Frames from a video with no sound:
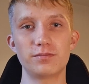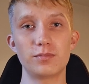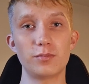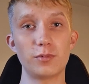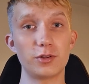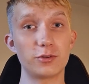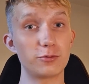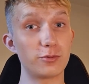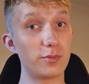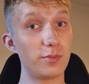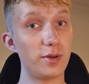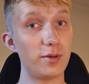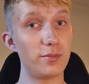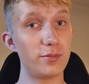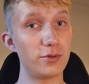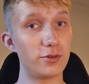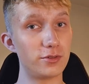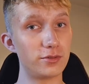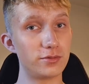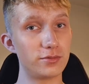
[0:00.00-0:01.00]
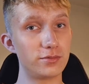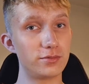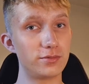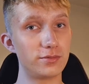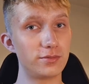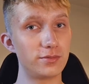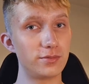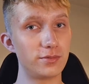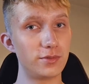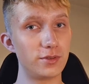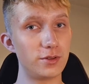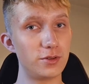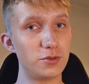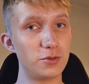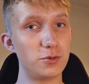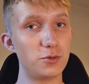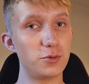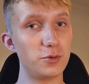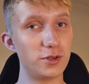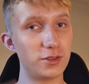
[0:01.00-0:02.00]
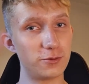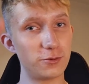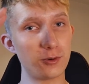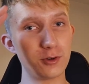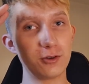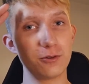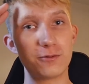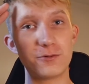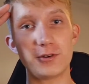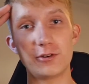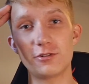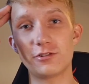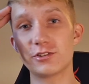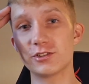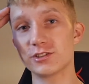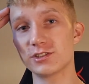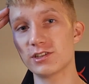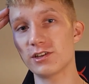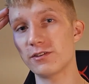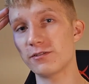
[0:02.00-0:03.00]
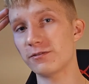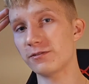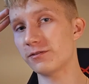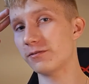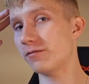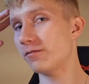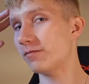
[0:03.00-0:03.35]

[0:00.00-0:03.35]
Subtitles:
But remember, do it for your future self.